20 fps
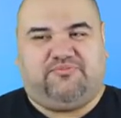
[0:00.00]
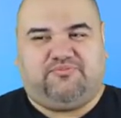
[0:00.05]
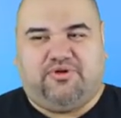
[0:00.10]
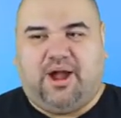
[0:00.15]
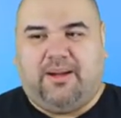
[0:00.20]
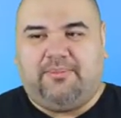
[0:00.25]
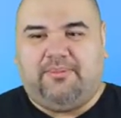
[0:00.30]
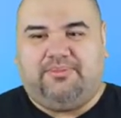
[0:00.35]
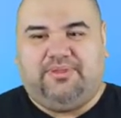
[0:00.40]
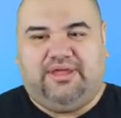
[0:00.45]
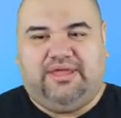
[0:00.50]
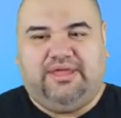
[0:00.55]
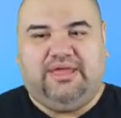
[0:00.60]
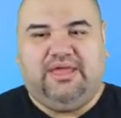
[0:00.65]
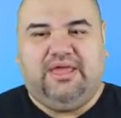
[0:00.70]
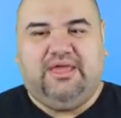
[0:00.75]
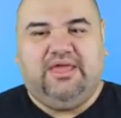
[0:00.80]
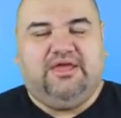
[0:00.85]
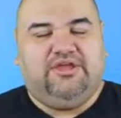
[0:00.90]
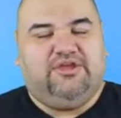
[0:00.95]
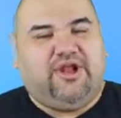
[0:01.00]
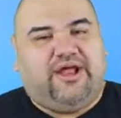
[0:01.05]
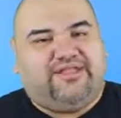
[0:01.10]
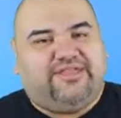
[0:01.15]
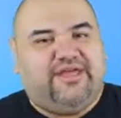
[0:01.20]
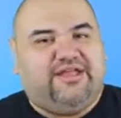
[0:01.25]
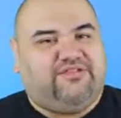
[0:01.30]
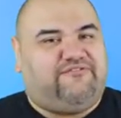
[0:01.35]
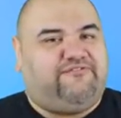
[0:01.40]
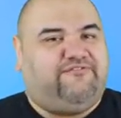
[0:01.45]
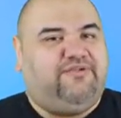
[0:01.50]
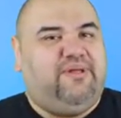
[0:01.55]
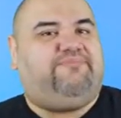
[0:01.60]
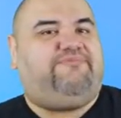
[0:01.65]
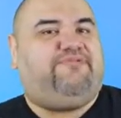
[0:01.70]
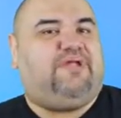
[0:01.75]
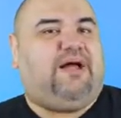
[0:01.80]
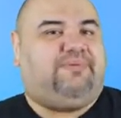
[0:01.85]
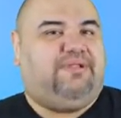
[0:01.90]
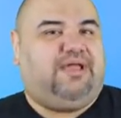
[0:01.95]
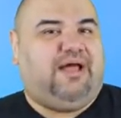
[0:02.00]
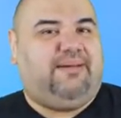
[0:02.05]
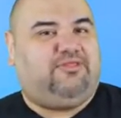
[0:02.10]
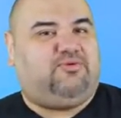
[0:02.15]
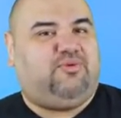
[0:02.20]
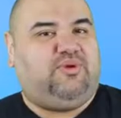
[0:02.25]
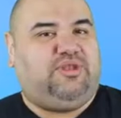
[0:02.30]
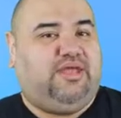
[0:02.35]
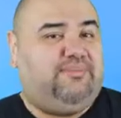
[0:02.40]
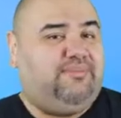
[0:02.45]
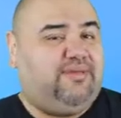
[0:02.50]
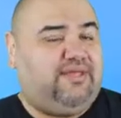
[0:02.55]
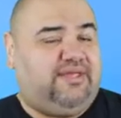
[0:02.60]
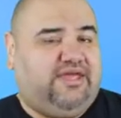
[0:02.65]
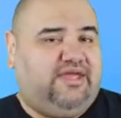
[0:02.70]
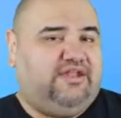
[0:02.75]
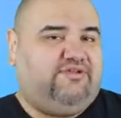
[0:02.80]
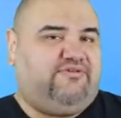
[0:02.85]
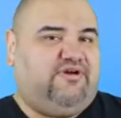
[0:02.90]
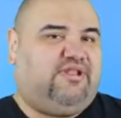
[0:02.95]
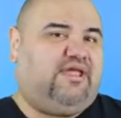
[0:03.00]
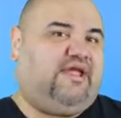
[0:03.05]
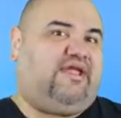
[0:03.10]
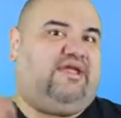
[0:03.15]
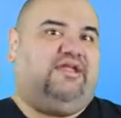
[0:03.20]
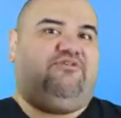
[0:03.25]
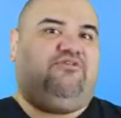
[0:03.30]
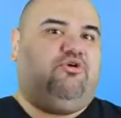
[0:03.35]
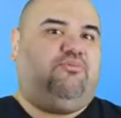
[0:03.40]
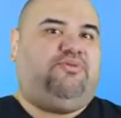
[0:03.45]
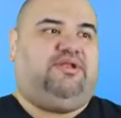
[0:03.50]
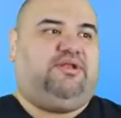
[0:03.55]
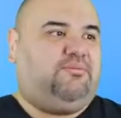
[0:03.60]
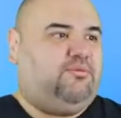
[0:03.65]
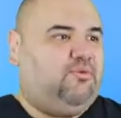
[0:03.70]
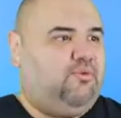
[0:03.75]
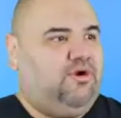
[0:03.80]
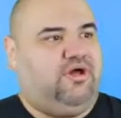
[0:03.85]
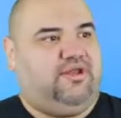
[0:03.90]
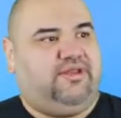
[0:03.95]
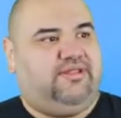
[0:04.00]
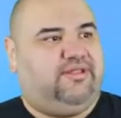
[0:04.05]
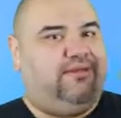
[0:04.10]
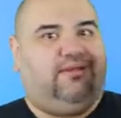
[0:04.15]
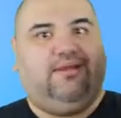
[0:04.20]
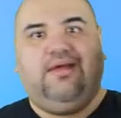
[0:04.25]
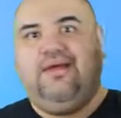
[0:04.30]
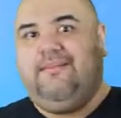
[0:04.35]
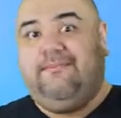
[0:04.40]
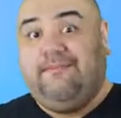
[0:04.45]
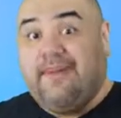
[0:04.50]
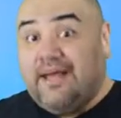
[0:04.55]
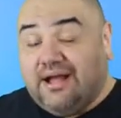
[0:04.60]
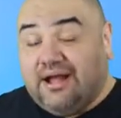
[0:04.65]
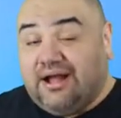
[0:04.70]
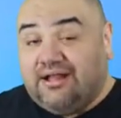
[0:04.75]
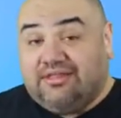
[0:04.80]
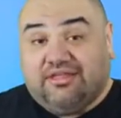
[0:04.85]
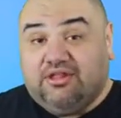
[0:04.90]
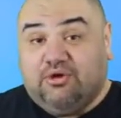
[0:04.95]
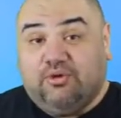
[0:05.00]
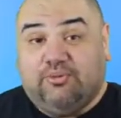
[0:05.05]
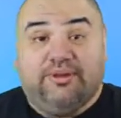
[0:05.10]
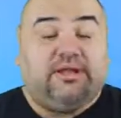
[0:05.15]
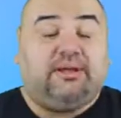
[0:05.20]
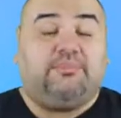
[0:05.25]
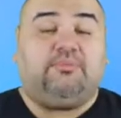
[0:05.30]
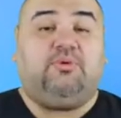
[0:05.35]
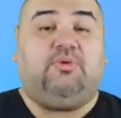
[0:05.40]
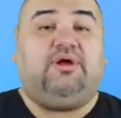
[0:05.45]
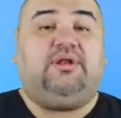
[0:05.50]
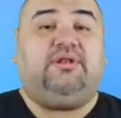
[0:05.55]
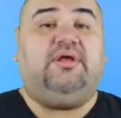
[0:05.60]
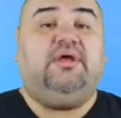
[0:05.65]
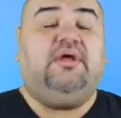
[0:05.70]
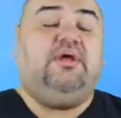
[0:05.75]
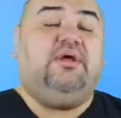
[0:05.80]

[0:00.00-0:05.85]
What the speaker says: Probably, you know, I tend to flip-flop a lot between him and Ghidorah. Like, Ghidorah will be number one and then MechaGodzilla will be number one.